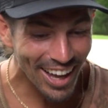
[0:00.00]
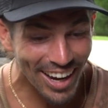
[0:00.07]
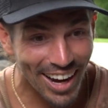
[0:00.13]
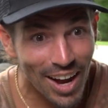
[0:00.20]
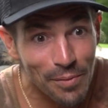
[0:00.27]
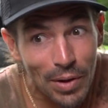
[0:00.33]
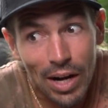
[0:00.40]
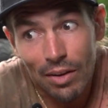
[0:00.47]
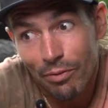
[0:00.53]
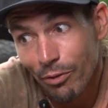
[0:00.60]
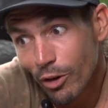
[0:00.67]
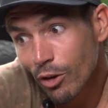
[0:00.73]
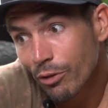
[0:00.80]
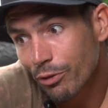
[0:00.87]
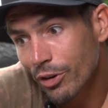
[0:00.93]
Like, I mean, I
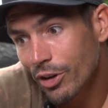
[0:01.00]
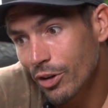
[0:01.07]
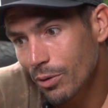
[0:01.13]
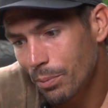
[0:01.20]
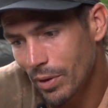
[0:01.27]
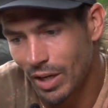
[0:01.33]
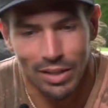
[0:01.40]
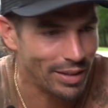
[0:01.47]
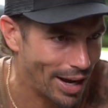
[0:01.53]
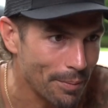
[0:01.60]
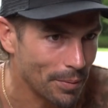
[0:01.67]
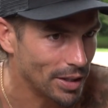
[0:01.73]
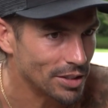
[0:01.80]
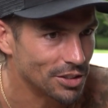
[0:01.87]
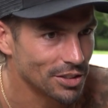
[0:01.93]
feel for you, but not that
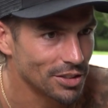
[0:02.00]
much.